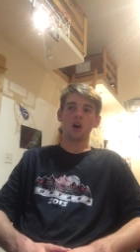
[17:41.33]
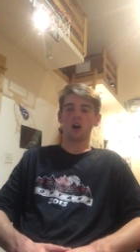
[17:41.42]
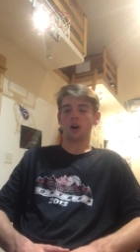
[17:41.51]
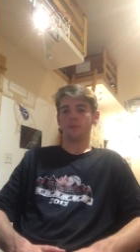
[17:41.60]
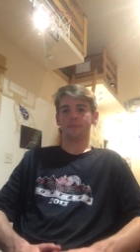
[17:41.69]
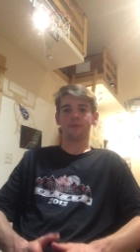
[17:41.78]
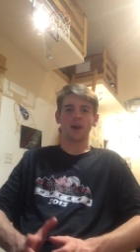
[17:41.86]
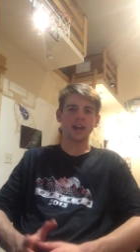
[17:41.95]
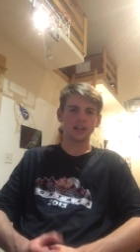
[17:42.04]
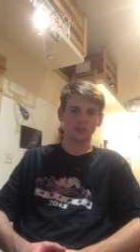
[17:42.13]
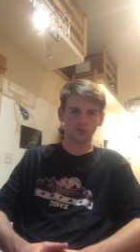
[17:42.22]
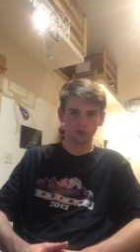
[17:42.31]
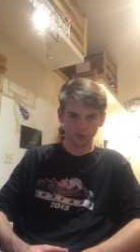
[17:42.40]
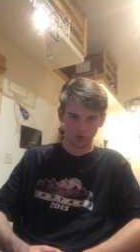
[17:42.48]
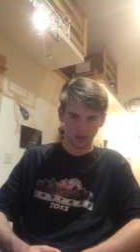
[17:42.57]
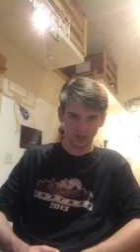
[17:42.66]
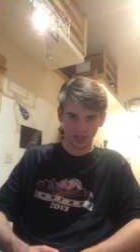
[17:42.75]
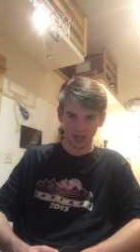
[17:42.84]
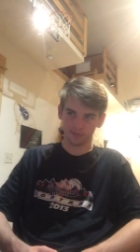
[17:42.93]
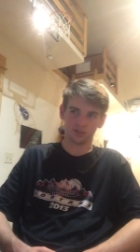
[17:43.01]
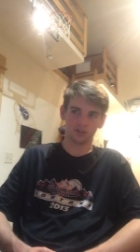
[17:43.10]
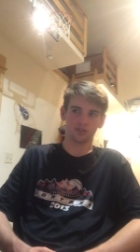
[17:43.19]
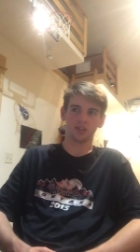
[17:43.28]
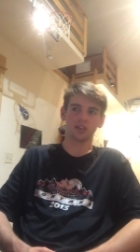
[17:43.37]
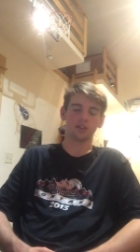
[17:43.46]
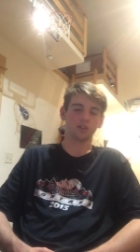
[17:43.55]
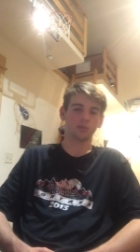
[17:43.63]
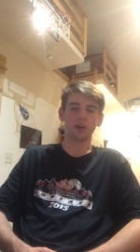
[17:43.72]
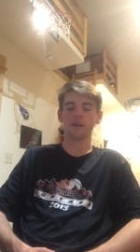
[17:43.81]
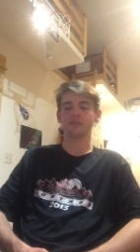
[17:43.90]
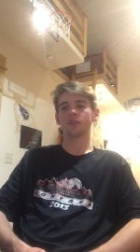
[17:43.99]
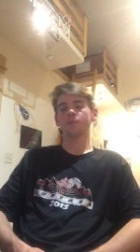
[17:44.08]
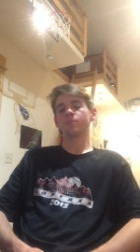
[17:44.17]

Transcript: up for 82 straight games to get into the playoffs.